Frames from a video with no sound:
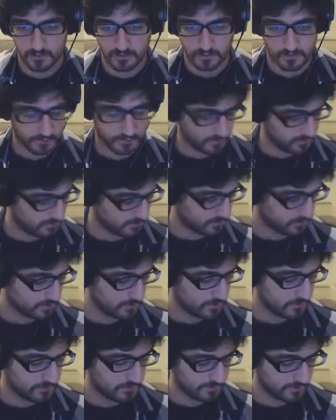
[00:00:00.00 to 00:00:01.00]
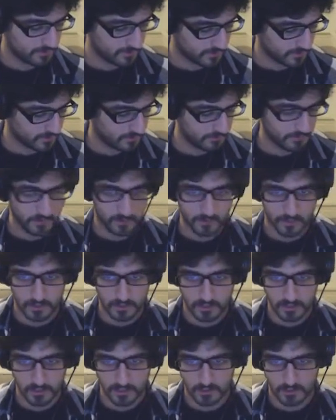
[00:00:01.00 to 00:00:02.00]
serve your
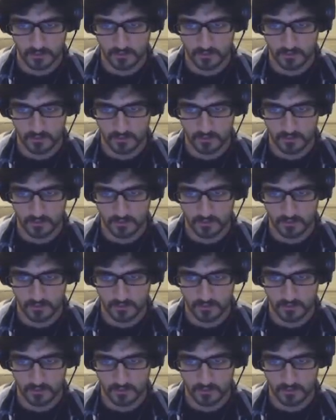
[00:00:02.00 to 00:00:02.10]
community